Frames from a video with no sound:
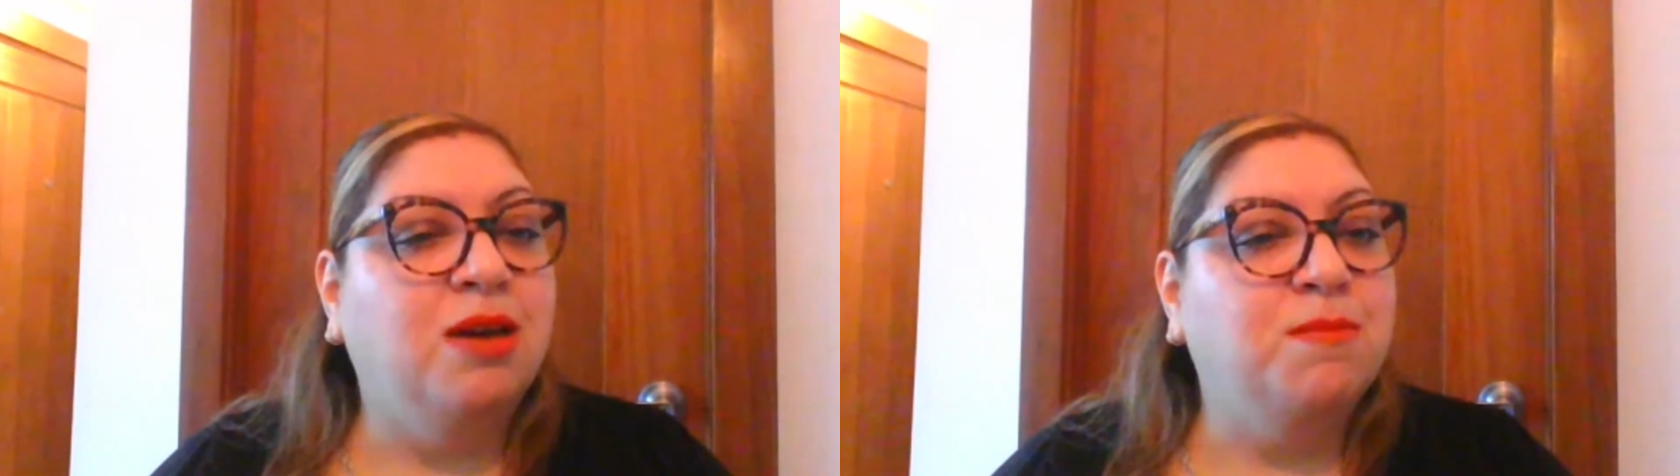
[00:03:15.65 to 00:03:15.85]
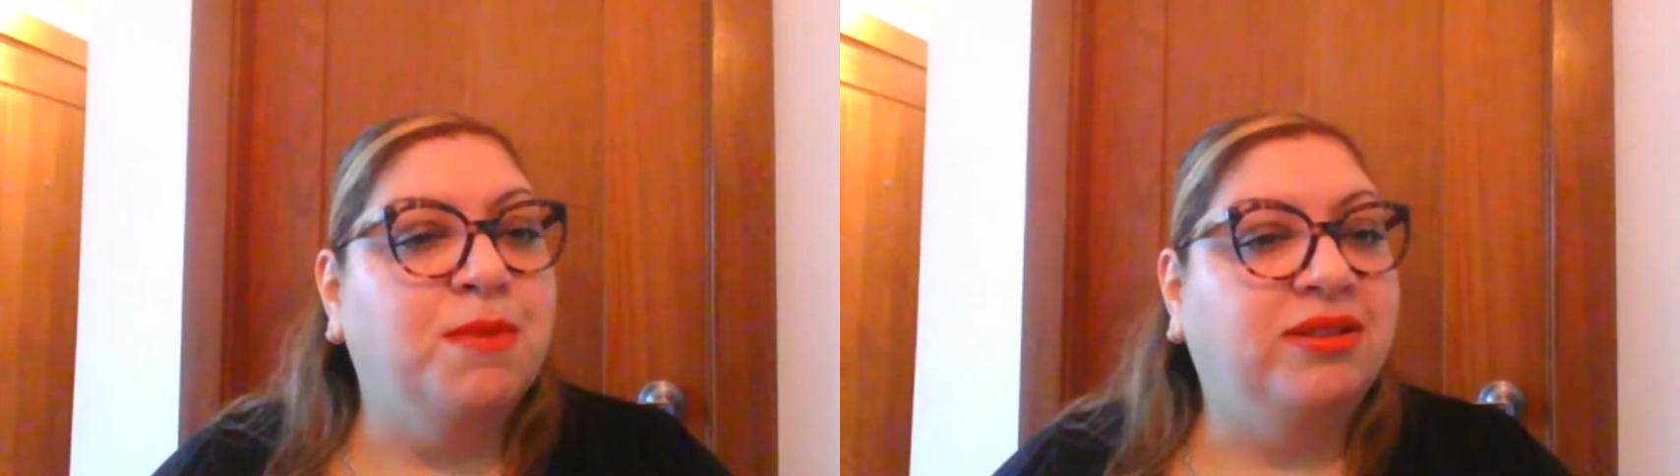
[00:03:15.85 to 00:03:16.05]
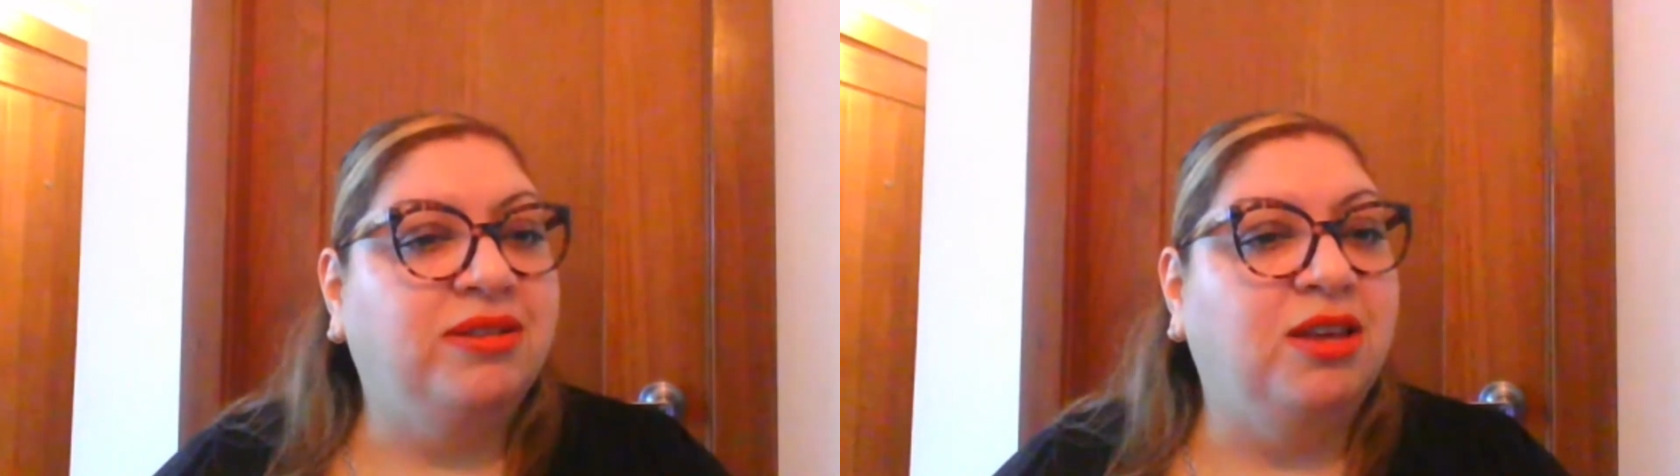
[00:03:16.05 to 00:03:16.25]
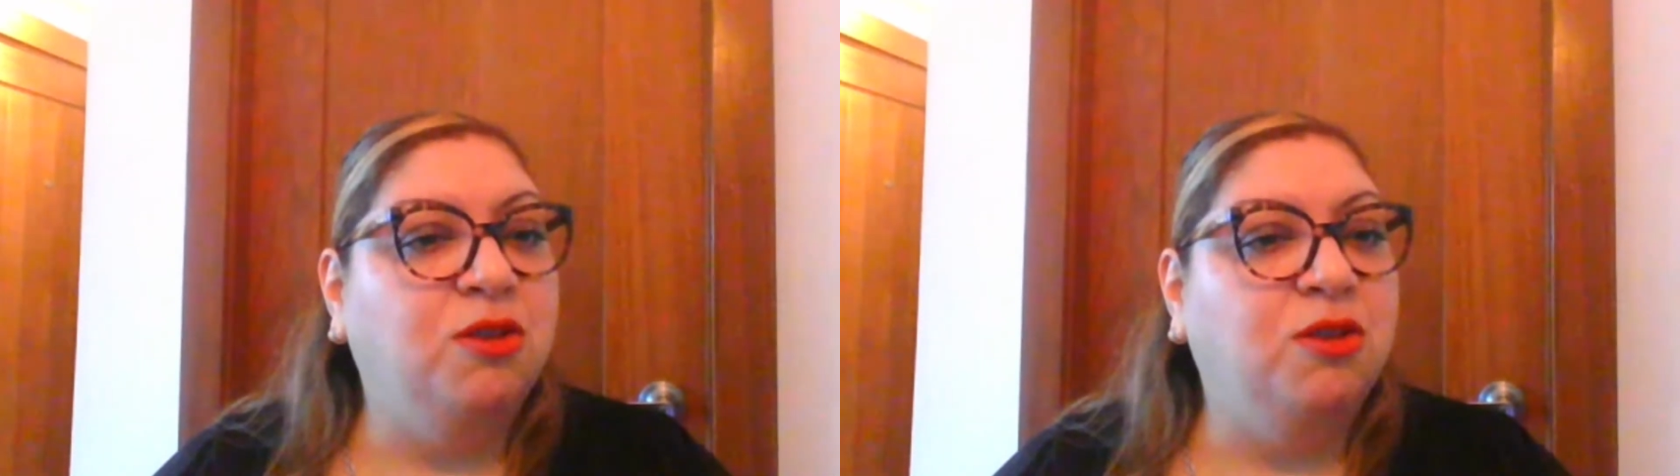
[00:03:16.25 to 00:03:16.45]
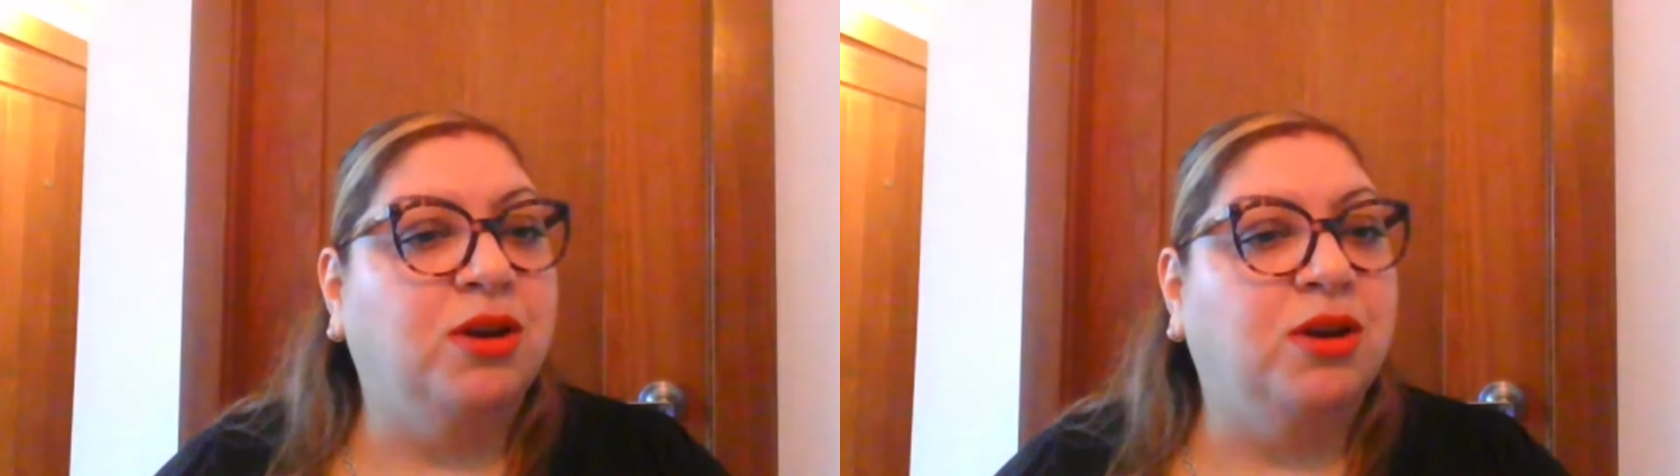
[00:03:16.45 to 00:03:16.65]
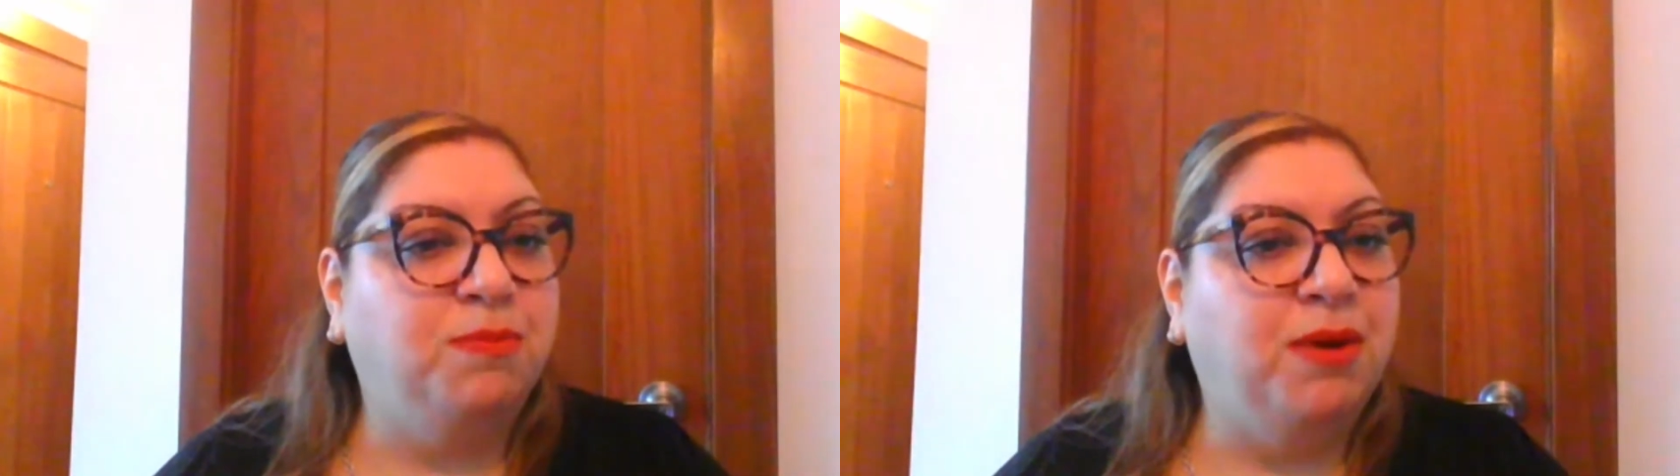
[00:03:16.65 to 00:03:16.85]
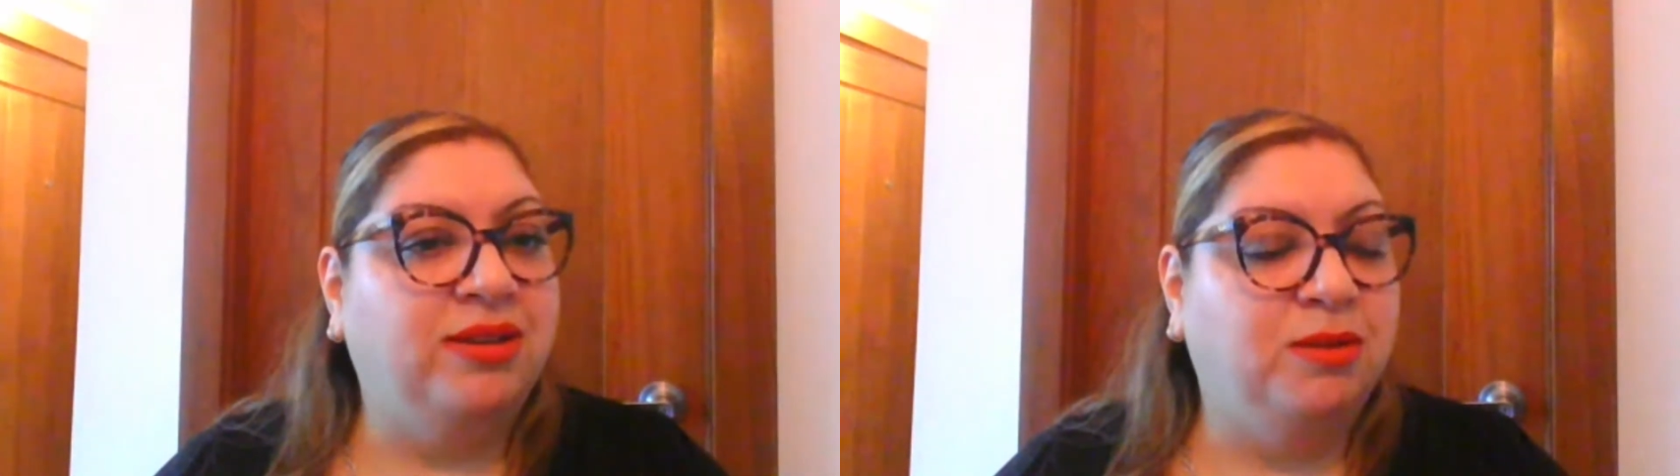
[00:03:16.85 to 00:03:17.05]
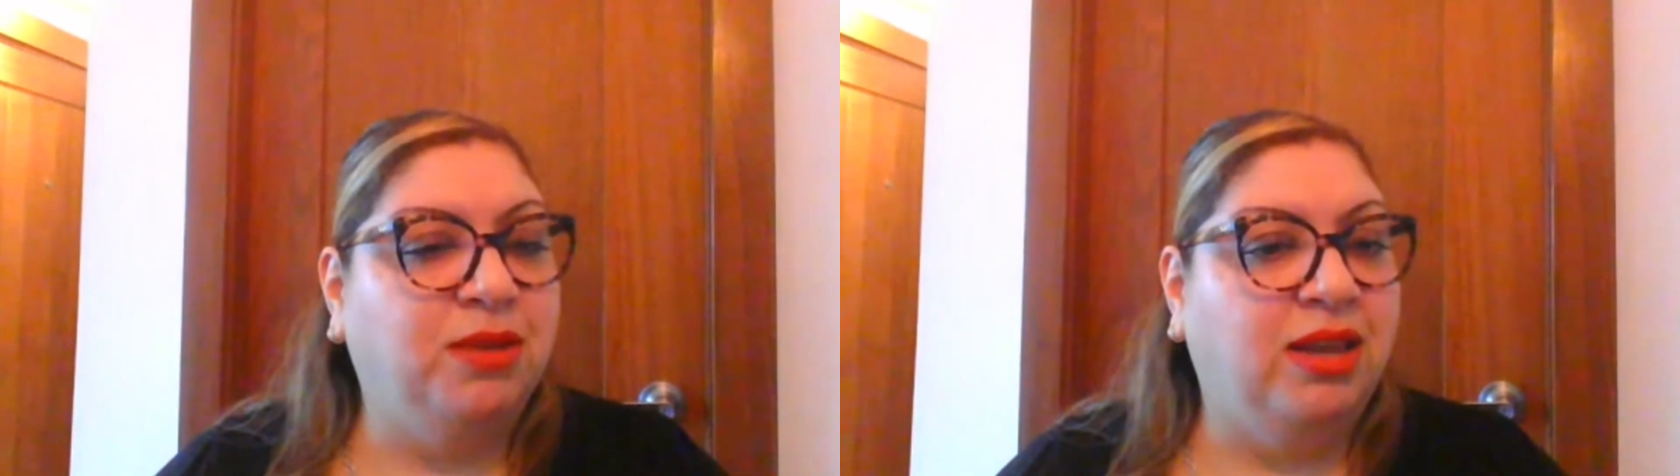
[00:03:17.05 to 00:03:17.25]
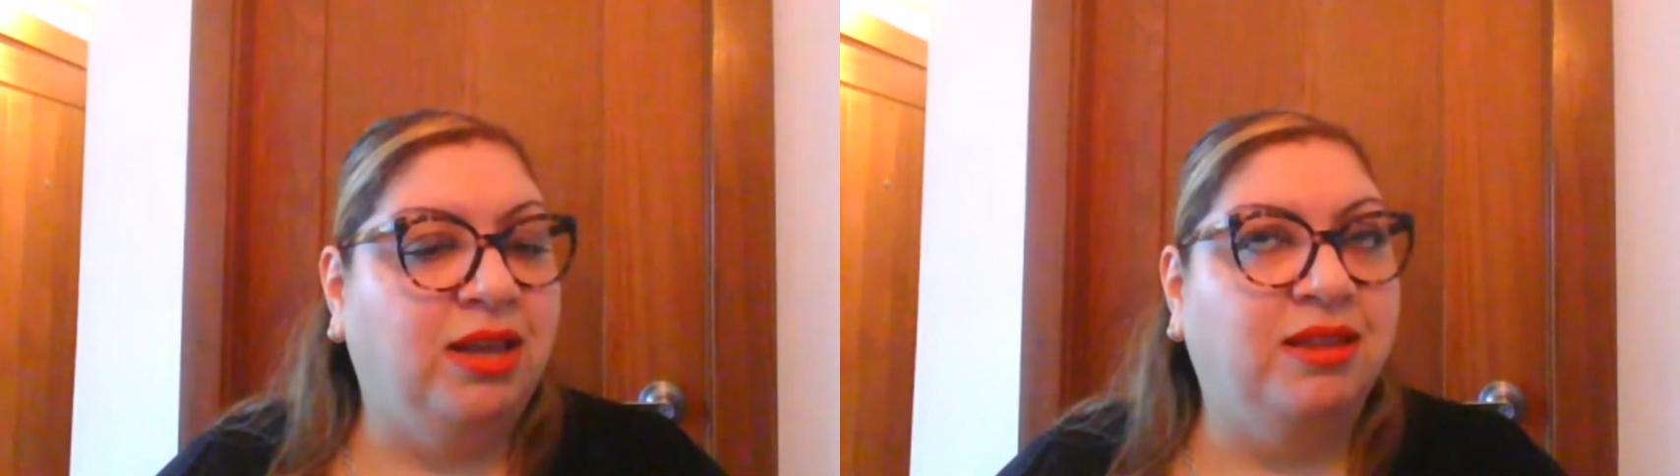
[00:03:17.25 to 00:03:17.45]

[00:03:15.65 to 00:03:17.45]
amenity you could possibly need.